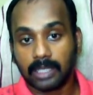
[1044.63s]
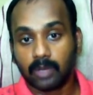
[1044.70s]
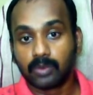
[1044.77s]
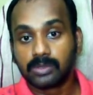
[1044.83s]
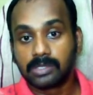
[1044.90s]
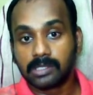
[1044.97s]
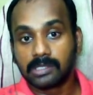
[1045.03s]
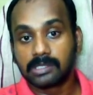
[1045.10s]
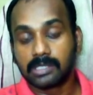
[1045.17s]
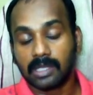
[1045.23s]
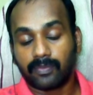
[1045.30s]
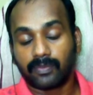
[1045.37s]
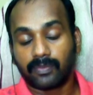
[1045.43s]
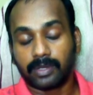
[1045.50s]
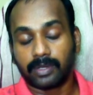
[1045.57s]
thousands
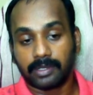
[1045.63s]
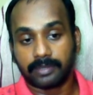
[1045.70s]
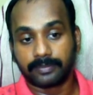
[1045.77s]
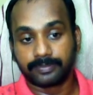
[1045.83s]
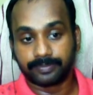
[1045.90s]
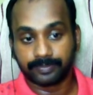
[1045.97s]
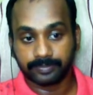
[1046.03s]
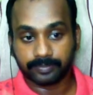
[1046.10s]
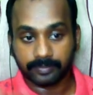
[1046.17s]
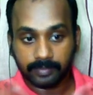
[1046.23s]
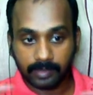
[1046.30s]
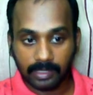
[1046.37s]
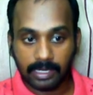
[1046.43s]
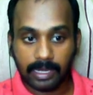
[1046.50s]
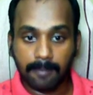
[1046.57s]
of
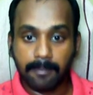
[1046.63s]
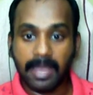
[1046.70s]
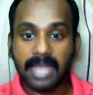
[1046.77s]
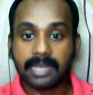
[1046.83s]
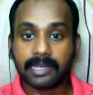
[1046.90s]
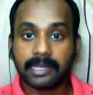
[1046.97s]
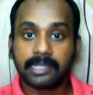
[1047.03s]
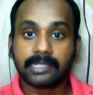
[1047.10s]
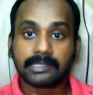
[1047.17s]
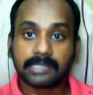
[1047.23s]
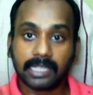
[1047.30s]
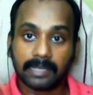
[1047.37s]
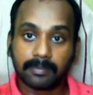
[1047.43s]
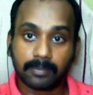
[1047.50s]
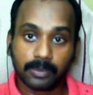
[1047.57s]
backlinks
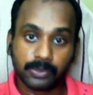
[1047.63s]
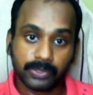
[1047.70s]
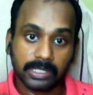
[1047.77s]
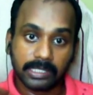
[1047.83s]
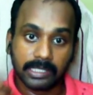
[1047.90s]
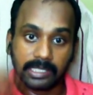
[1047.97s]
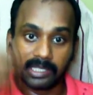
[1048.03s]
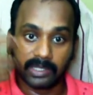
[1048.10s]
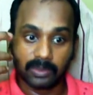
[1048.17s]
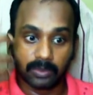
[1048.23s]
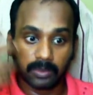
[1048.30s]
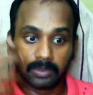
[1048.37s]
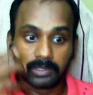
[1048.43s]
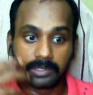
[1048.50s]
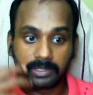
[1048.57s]
and boosted their
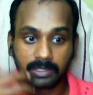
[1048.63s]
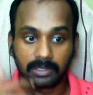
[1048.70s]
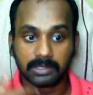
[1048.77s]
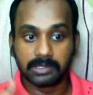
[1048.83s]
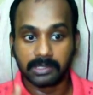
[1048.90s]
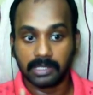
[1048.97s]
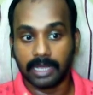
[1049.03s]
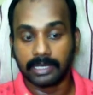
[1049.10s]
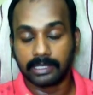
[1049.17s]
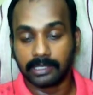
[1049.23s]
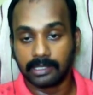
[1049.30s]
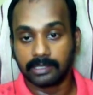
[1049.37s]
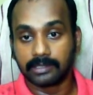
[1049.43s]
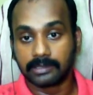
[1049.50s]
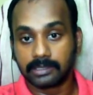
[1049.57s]
Google search
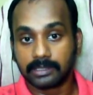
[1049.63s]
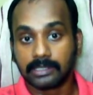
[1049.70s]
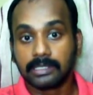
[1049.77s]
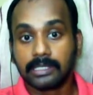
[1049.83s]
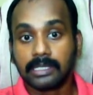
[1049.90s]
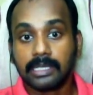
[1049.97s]
rankings.